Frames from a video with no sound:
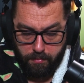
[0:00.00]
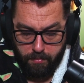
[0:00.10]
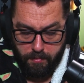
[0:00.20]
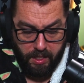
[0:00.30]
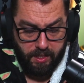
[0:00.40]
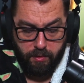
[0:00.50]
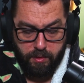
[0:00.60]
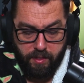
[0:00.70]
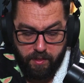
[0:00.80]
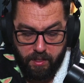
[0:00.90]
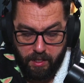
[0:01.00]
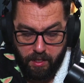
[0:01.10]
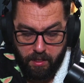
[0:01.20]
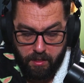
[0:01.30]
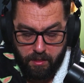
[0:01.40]
A little diffidently,
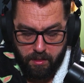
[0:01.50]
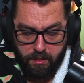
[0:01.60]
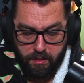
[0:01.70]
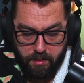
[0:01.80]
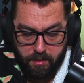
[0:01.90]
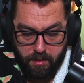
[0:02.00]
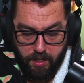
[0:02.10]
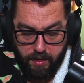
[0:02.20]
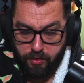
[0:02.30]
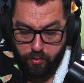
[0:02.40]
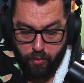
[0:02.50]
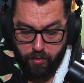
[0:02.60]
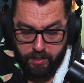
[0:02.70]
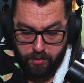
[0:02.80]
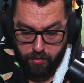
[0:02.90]
after
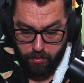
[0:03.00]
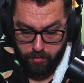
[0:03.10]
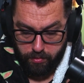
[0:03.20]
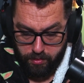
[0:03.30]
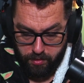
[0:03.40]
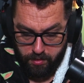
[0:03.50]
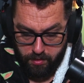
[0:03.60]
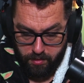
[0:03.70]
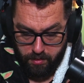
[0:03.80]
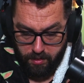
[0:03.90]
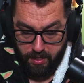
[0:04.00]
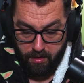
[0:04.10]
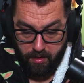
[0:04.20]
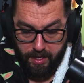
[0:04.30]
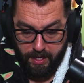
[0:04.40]
drawing straws, and
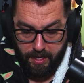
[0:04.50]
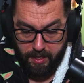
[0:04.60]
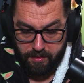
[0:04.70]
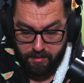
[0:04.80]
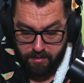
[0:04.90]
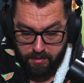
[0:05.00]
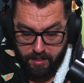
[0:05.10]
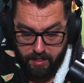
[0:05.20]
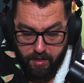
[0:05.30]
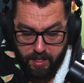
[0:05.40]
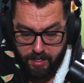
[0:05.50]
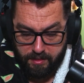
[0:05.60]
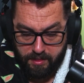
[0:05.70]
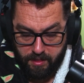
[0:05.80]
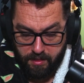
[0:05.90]
I asked
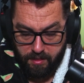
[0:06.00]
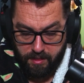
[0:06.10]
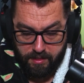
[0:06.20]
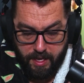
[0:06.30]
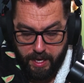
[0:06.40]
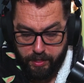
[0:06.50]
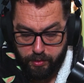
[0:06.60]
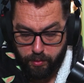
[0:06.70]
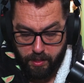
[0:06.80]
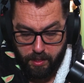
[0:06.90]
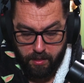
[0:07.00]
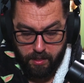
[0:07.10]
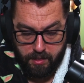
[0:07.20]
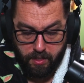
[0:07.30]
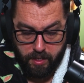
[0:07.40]
it as casually
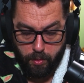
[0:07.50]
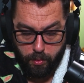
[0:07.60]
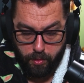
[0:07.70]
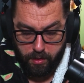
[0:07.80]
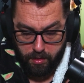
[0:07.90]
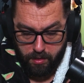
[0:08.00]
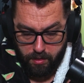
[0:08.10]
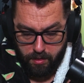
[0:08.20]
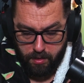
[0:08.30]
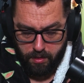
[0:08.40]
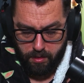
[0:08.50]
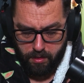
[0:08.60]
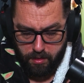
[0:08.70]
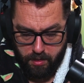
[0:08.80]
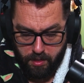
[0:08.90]
as I could,
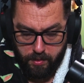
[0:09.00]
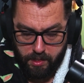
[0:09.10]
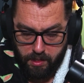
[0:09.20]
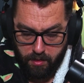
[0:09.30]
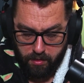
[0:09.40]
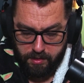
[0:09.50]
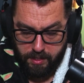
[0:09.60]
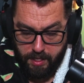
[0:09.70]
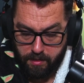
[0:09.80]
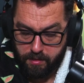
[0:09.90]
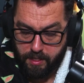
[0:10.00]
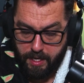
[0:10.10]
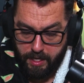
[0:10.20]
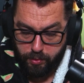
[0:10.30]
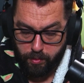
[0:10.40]
though it did not sound as
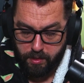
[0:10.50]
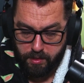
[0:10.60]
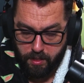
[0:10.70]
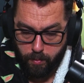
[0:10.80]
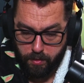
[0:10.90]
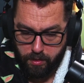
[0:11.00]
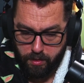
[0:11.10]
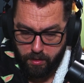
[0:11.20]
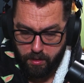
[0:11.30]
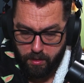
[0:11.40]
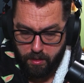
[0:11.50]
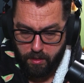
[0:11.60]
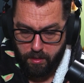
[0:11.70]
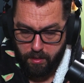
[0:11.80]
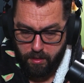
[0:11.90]
casual as I wanted,
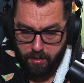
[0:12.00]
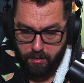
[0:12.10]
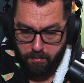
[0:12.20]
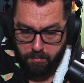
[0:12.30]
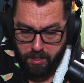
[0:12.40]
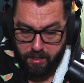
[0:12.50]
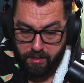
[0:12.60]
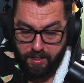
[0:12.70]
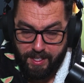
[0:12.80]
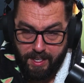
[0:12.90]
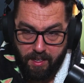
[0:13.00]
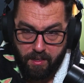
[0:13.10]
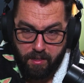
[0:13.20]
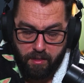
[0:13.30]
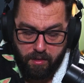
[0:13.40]
because I
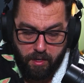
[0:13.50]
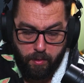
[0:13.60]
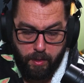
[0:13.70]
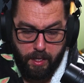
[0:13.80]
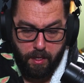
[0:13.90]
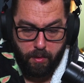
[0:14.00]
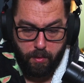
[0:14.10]
didn't know how.